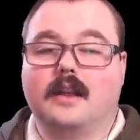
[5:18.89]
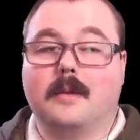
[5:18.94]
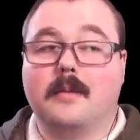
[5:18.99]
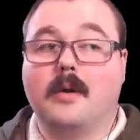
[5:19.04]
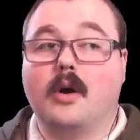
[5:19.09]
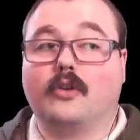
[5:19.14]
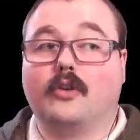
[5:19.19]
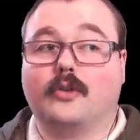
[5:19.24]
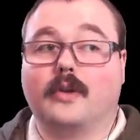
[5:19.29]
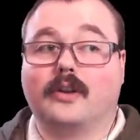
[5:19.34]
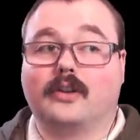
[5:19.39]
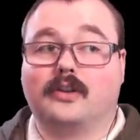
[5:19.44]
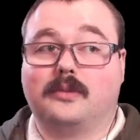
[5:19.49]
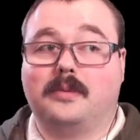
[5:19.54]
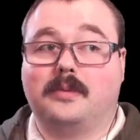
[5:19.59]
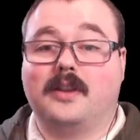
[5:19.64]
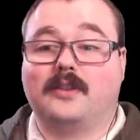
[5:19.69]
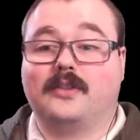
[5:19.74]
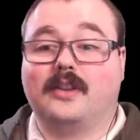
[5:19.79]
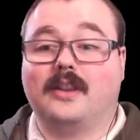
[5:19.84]
I'm also
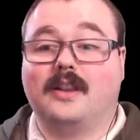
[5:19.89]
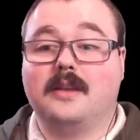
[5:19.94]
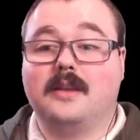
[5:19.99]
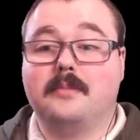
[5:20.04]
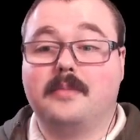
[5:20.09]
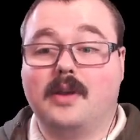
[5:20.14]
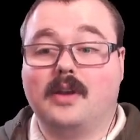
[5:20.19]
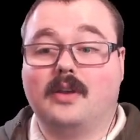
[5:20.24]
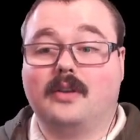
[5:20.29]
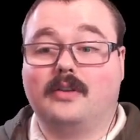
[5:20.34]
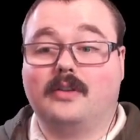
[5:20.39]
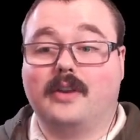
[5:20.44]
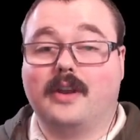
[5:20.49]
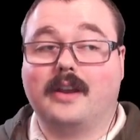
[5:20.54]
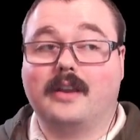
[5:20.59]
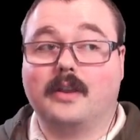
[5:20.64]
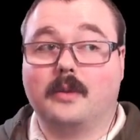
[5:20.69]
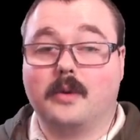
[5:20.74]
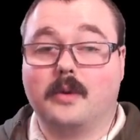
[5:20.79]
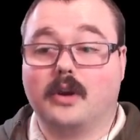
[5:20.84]
explicitly
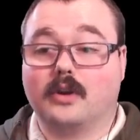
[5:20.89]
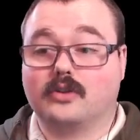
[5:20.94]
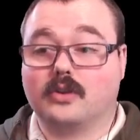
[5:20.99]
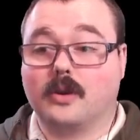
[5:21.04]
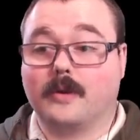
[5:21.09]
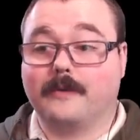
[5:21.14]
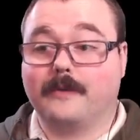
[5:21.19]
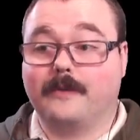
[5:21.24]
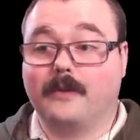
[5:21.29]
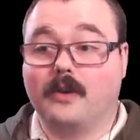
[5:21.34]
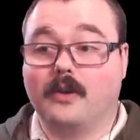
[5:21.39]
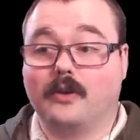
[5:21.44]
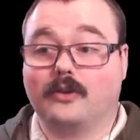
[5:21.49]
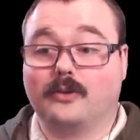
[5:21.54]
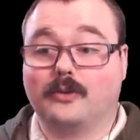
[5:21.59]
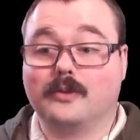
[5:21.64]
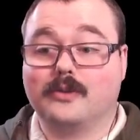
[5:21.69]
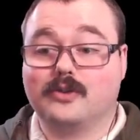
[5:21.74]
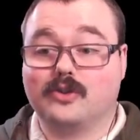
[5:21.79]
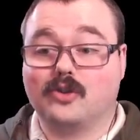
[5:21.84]
building the workshop first
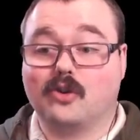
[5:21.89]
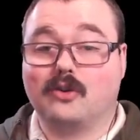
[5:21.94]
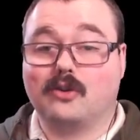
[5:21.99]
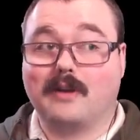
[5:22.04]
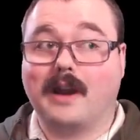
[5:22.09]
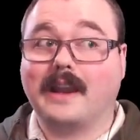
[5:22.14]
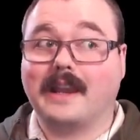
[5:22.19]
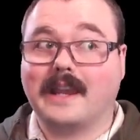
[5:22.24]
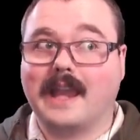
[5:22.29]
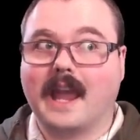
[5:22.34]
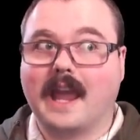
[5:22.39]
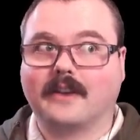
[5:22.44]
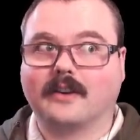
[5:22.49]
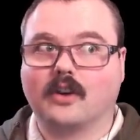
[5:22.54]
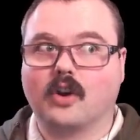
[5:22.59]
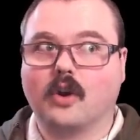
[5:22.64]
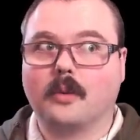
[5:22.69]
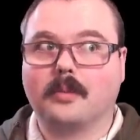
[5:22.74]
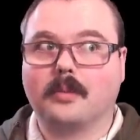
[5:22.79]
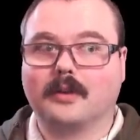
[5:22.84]
to ensure I get a
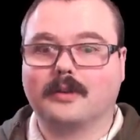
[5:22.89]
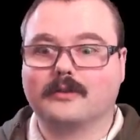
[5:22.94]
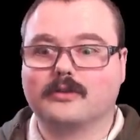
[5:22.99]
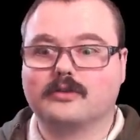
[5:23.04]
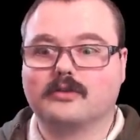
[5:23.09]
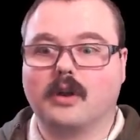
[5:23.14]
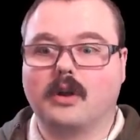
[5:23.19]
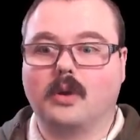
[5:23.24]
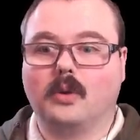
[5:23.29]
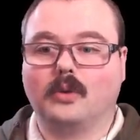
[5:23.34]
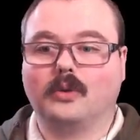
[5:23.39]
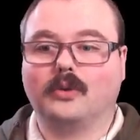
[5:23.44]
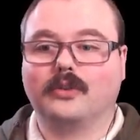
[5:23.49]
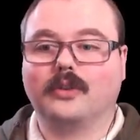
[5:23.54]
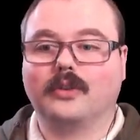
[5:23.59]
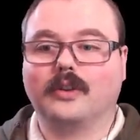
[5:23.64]
couple of trolls.